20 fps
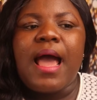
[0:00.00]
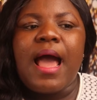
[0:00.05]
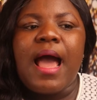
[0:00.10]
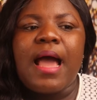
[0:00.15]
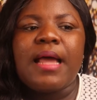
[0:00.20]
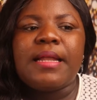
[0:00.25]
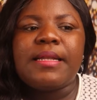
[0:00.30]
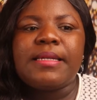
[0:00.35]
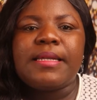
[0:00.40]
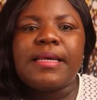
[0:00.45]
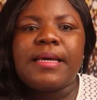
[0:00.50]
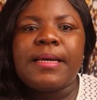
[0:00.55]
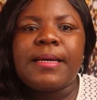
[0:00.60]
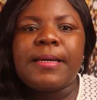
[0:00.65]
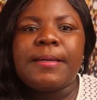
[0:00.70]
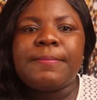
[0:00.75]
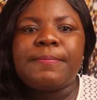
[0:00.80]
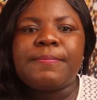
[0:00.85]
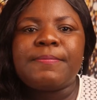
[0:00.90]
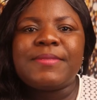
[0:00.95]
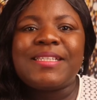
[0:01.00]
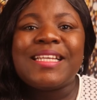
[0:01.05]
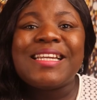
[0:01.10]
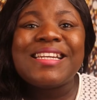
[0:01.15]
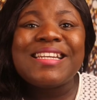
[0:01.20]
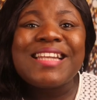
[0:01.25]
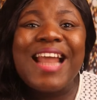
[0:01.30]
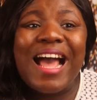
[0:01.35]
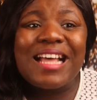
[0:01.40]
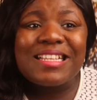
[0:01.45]
And
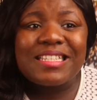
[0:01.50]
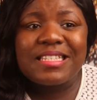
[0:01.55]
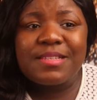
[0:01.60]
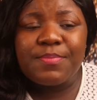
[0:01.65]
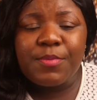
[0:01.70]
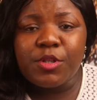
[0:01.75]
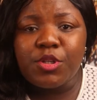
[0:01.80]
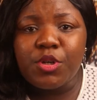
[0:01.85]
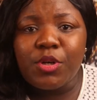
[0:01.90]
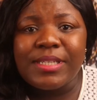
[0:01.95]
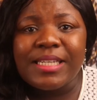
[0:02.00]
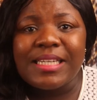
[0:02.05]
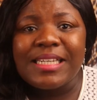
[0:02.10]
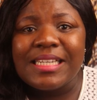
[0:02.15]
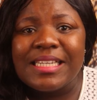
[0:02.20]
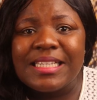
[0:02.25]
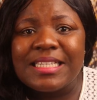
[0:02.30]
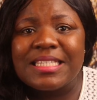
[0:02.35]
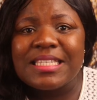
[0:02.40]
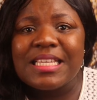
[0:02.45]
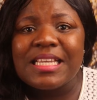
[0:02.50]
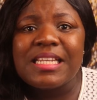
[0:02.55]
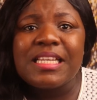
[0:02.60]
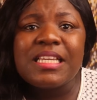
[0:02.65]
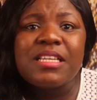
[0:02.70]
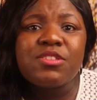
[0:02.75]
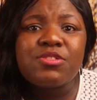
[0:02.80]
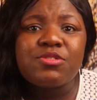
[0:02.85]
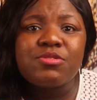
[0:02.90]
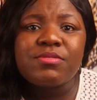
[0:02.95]
the last but not the least thing
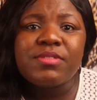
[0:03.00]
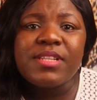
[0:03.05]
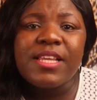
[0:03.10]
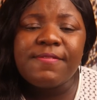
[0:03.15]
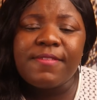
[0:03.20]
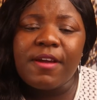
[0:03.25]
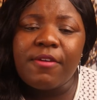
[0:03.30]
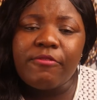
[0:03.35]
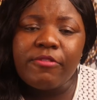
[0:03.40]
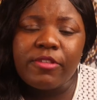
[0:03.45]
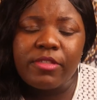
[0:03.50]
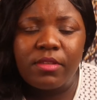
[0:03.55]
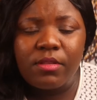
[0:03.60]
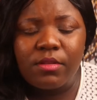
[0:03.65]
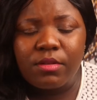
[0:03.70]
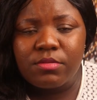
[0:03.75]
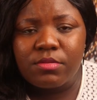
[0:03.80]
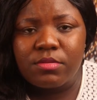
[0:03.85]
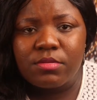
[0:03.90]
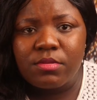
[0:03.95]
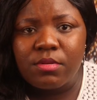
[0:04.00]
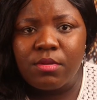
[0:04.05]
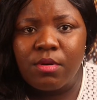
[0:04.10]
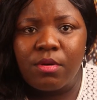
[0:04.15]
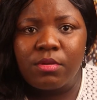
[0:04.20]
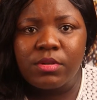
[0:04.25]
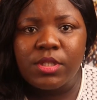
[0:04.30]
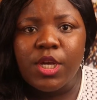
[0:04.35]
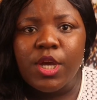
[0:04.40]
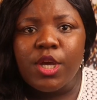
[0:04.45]
is to leave everything unto
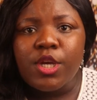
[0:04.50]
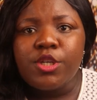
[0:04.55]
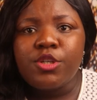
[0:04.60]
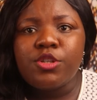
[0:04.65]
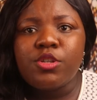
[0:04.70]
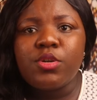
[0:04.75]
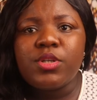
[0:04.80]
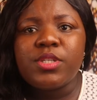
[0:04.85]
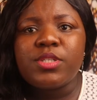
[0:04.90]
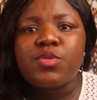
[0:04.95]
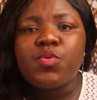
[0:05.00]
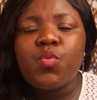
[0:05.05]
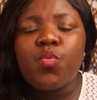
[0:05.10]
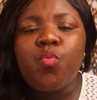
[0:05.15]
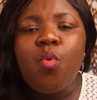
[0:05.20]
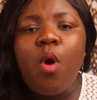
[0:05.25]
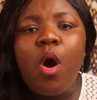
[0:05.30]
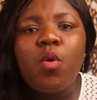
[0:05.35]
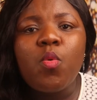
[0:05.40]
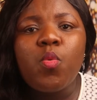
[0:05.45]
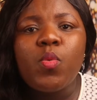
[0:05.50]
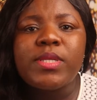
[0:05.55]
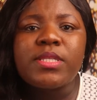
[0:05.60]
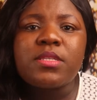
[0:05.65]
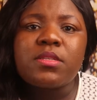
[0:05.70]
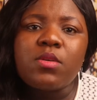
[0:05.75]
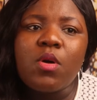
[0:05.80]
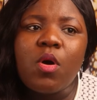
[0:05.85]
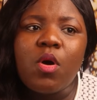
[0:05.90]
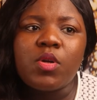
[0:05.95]
God. Is to walk
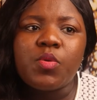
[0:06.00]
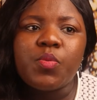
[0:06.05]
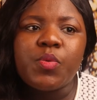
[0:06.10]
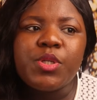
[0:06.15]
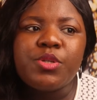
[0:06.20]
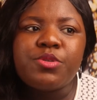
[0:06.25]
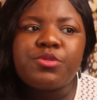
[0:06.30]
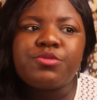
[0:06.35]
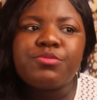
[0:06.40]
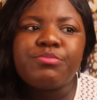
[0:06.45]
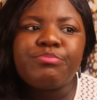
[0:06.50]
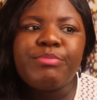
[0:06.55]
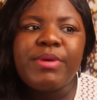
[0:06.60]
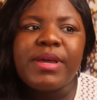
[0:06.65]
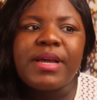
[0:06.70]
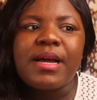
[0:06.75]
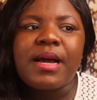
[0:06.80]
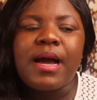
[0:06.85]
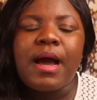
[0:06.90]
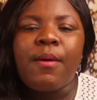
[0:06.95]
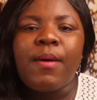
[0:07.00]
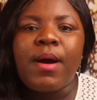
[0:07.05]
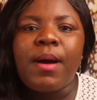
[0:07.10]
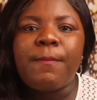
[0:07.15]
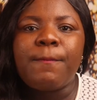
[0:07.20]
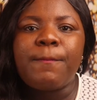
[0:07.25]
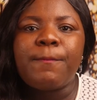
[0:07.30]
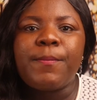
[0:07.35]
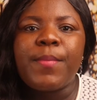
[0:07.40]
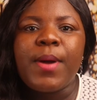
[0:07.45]
with God. We need to make
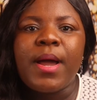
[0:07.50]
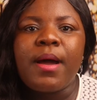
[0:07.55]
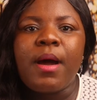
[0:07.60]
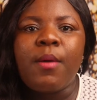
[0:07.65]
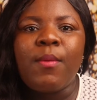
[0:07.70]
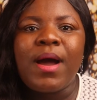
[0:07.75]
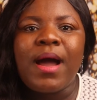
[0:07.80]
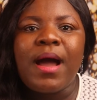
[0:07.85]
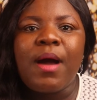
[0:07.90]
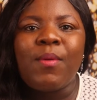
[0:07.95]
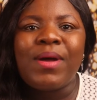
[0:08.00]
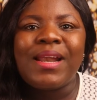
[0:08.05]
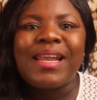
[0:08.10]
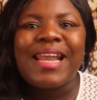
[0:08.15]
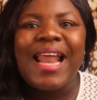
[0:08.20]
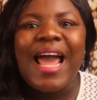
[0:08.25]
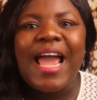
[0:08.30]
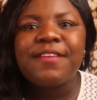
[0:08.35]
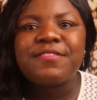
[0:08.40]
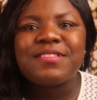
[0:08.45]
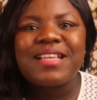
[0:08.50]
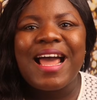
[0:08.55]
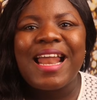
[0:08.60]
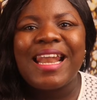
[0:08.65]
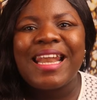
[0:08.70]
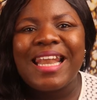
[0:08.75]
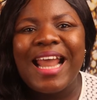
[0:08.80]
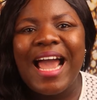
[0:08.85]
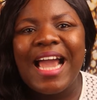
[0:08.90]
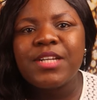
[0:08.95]
our lives
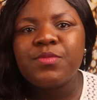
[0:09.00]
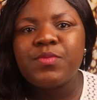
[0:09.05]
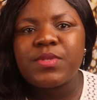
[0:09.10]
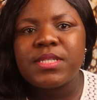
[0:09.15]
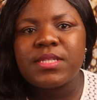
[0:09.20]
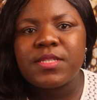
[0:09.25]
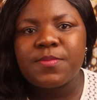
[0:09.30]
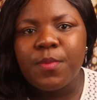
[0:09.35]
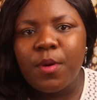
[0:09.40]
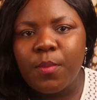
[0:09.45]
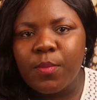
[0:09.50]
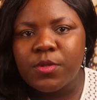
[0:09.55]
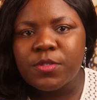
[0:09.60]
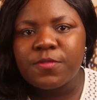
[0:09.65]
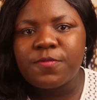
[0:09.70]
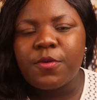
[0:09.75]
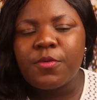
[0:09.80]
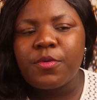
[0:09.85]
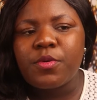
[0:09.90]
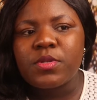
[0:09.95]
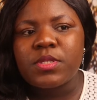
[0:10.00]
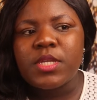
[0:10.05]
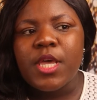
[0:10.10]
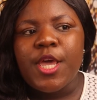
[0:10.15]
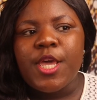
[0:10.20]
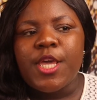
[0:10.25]
align with His purpose for us.